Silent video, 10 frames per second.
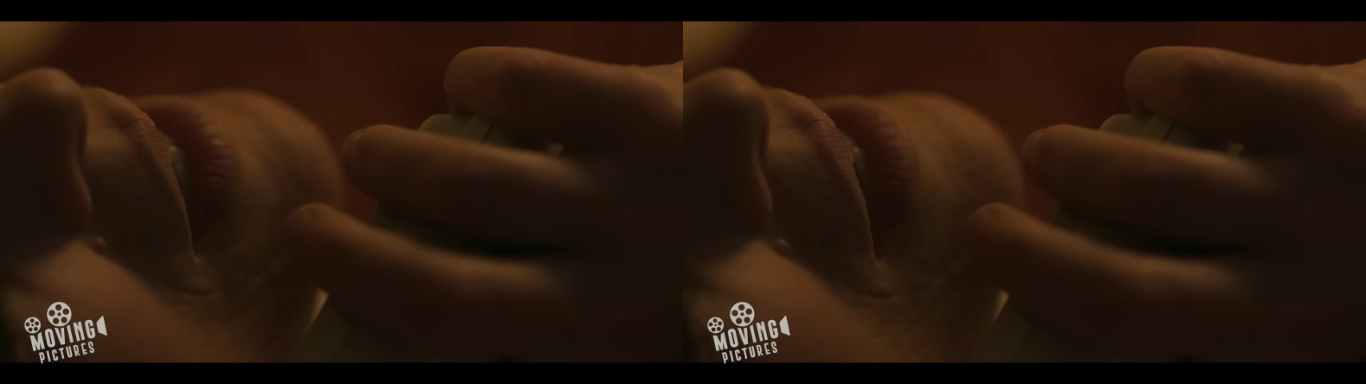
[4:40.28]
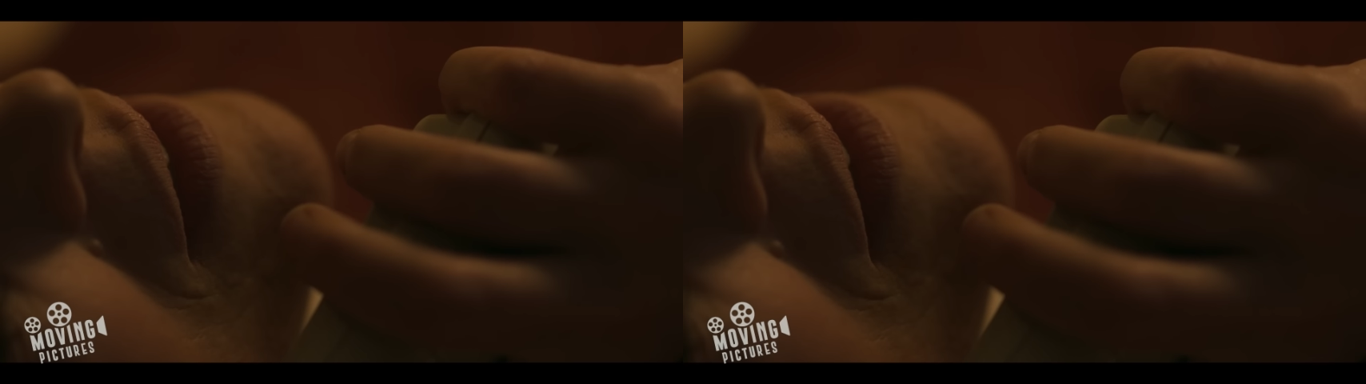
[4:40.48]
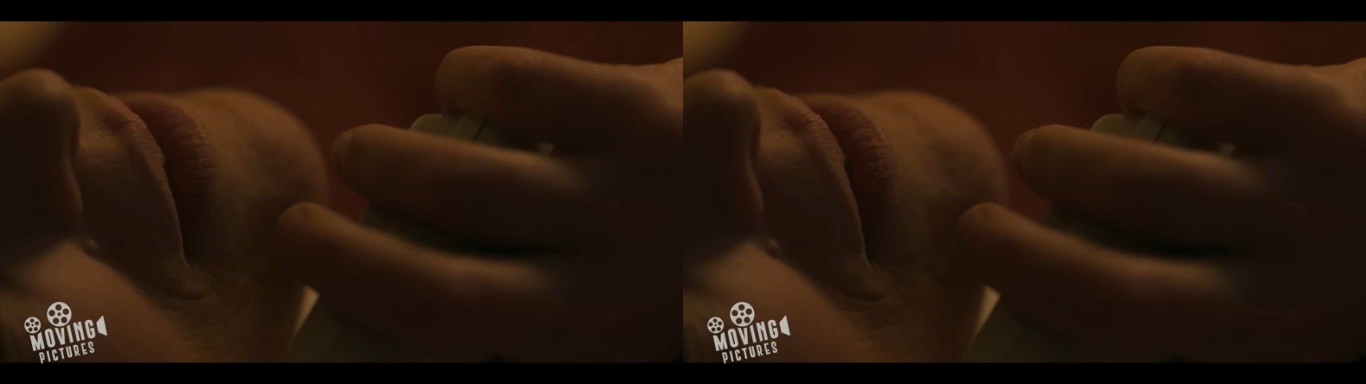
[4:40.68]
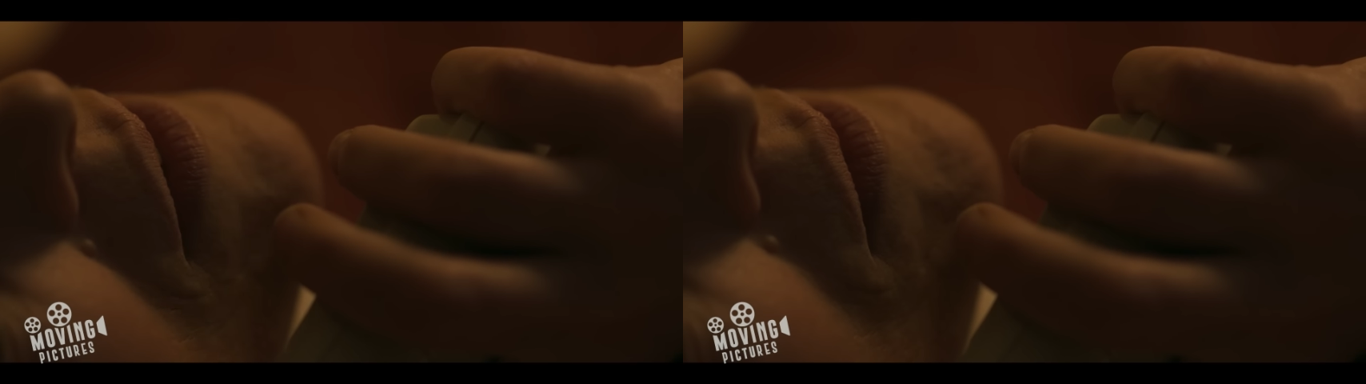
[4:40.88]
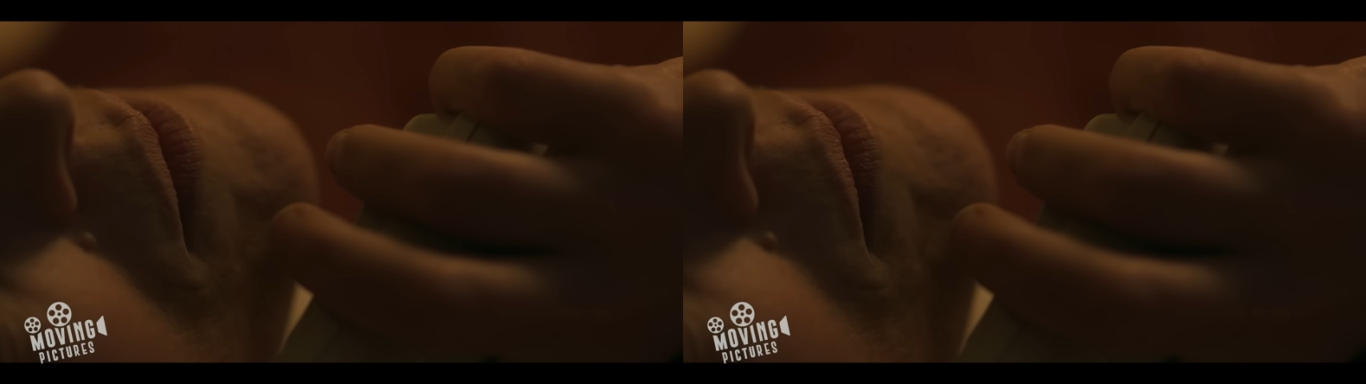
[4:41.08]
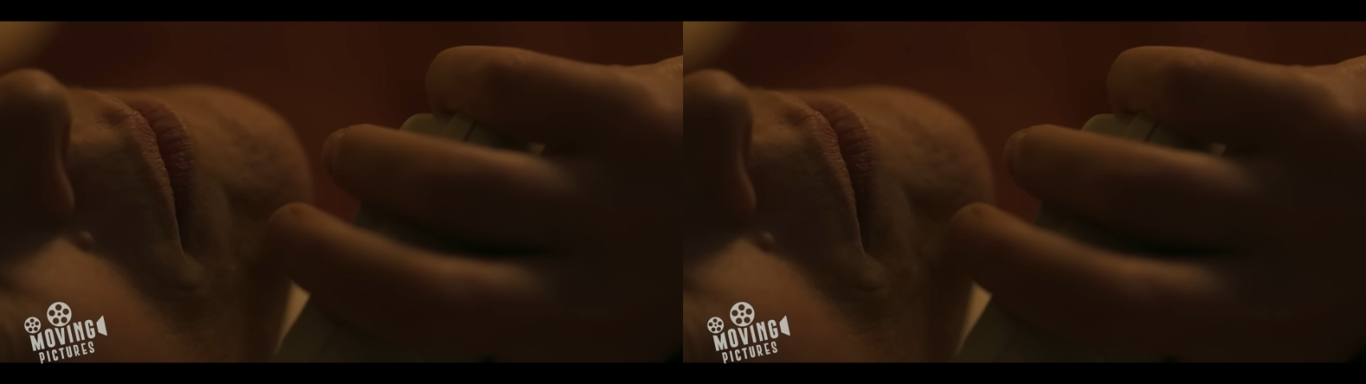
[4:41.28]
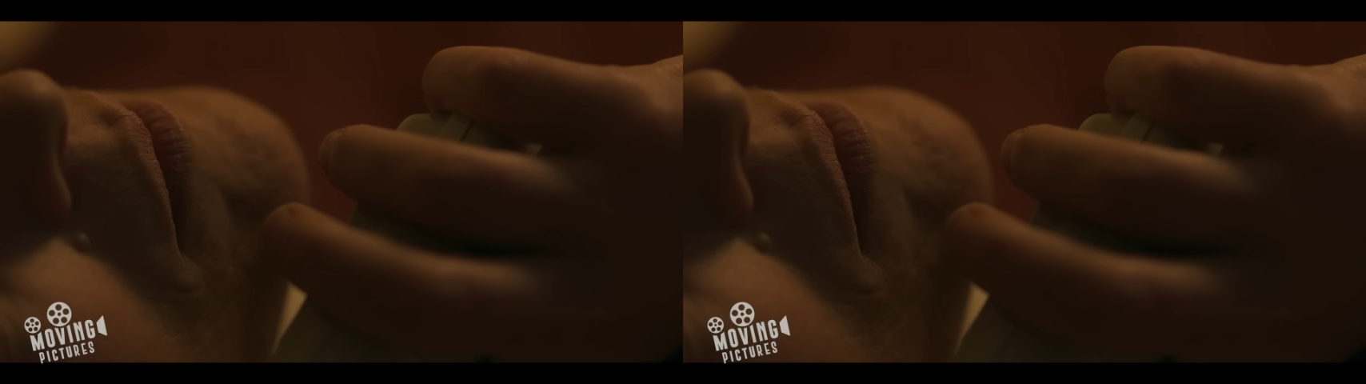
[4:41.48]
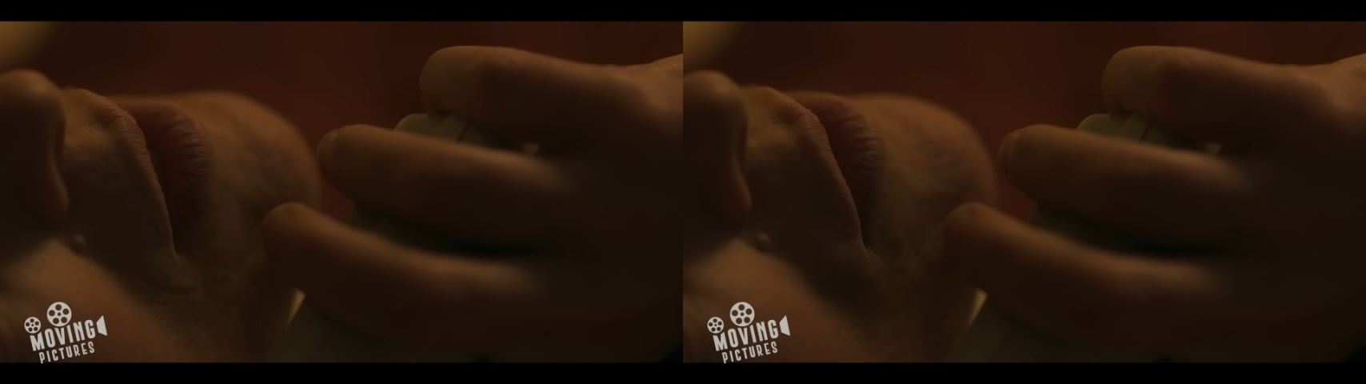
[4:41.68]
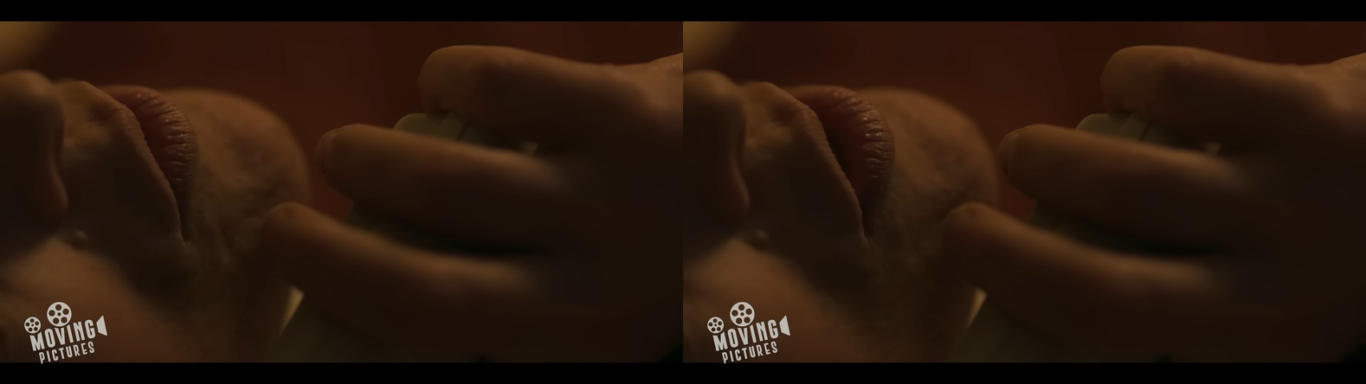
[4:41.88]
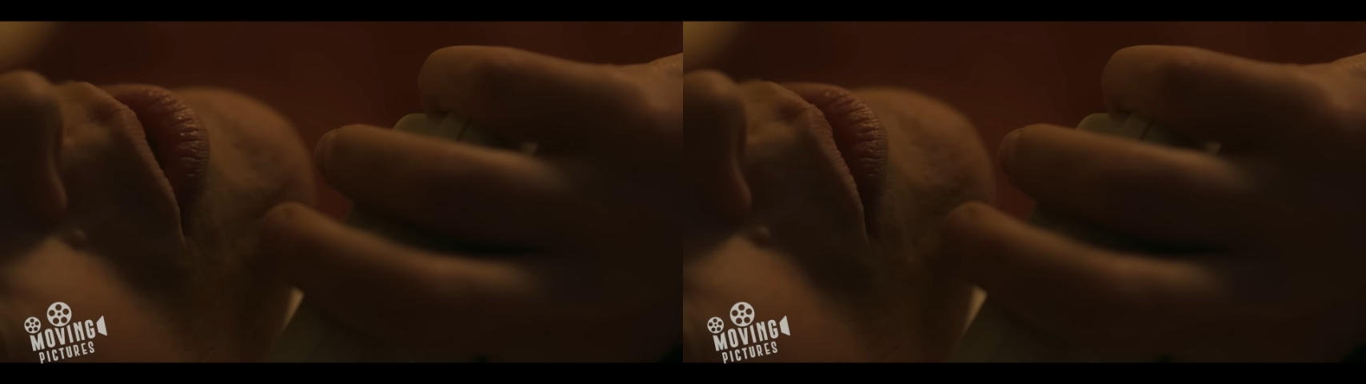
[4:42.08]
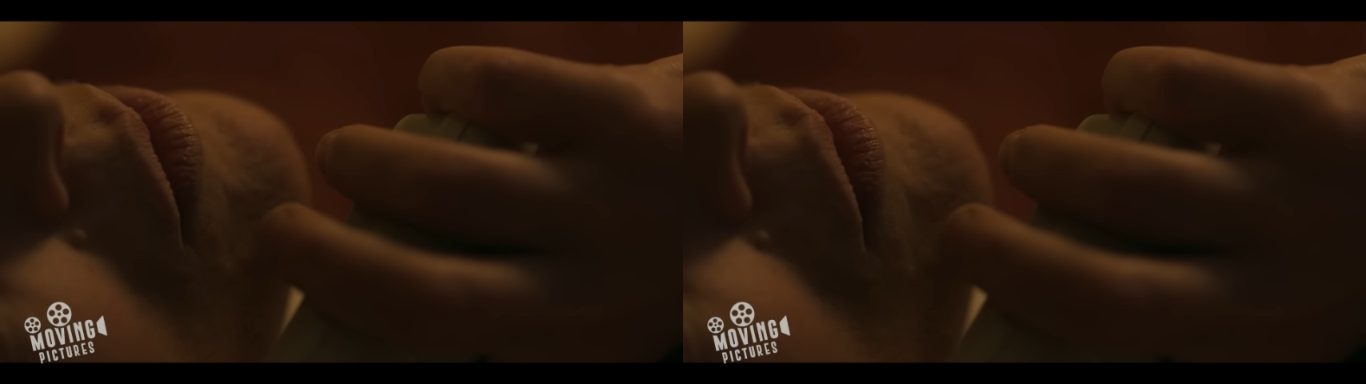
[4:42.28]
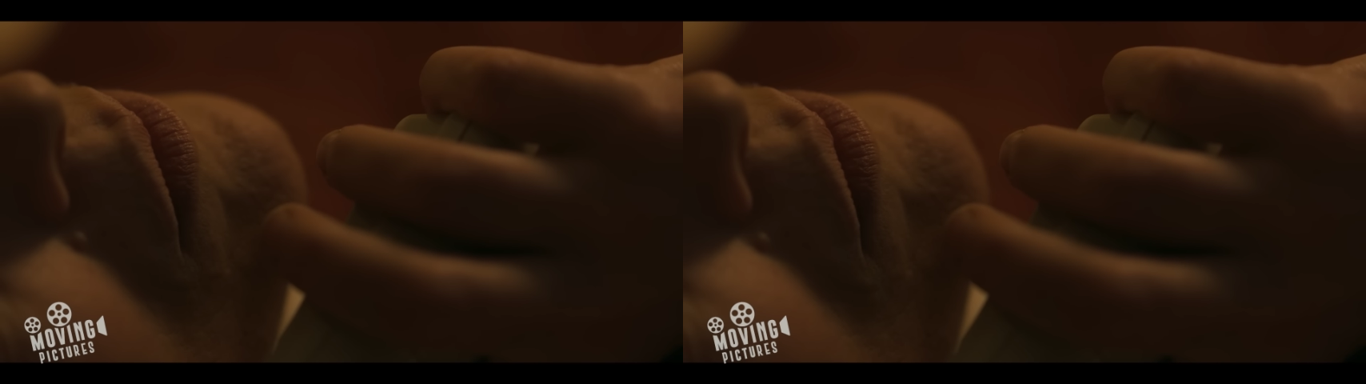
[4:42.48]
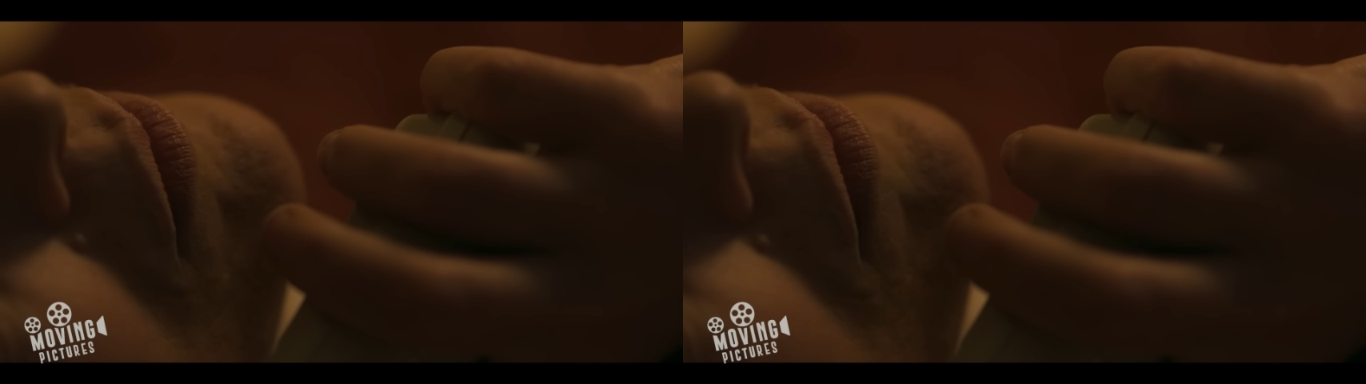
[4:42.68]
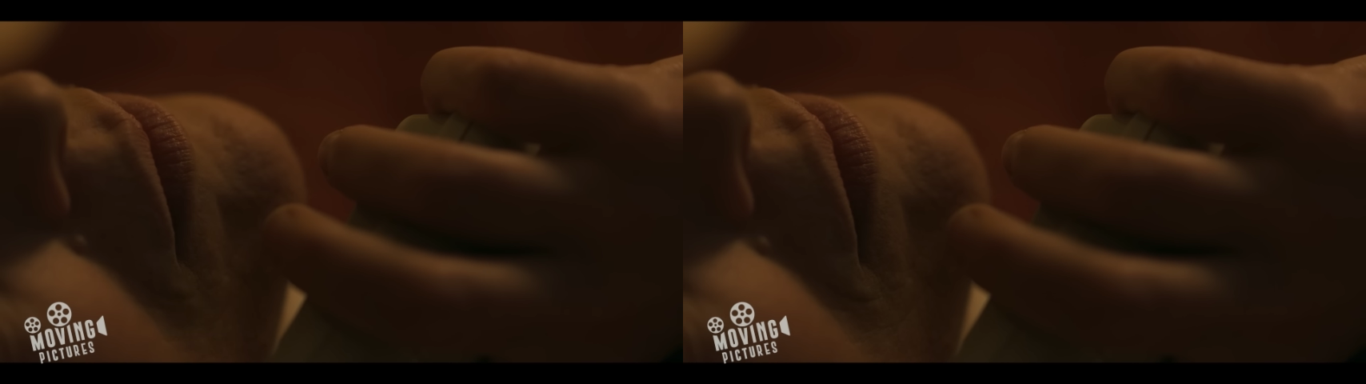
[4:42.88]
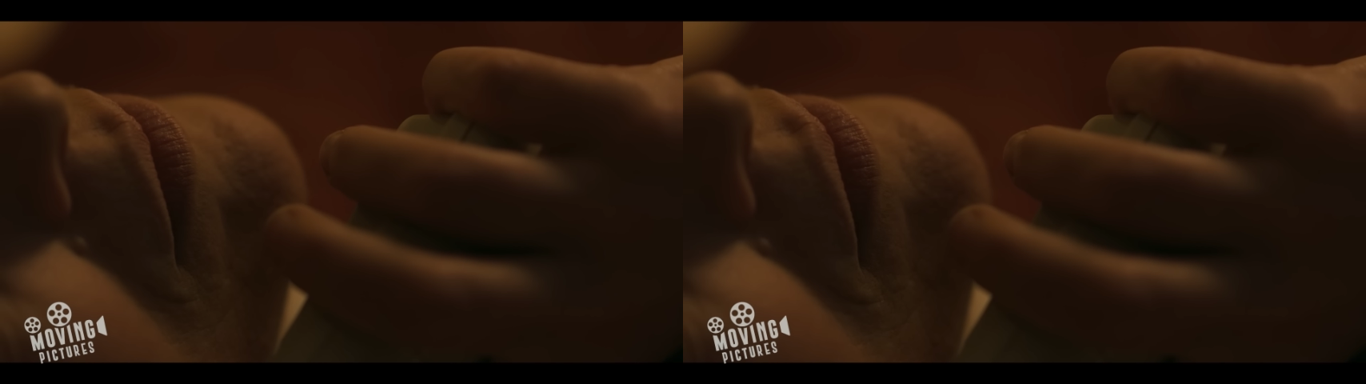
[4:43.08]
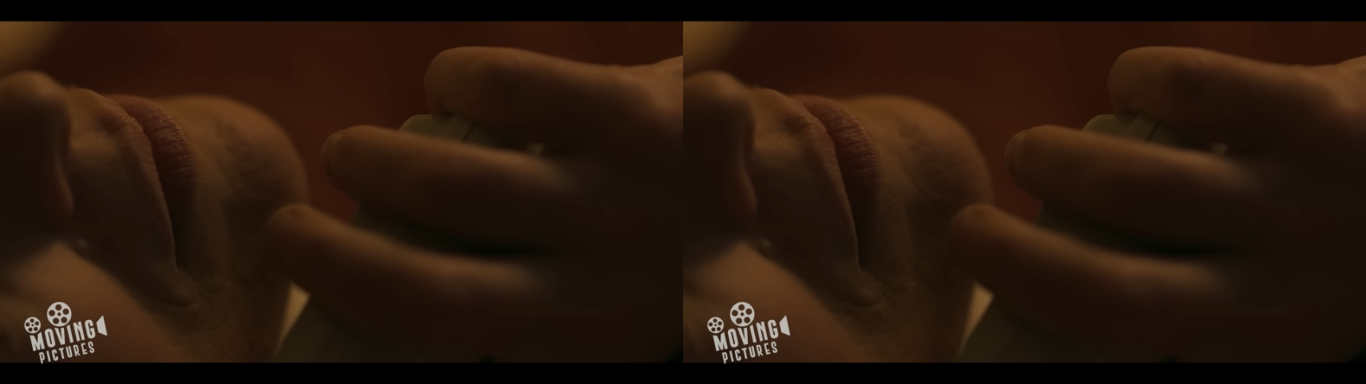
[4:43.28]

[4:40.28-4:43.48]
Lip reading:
[unreadable: no face in view]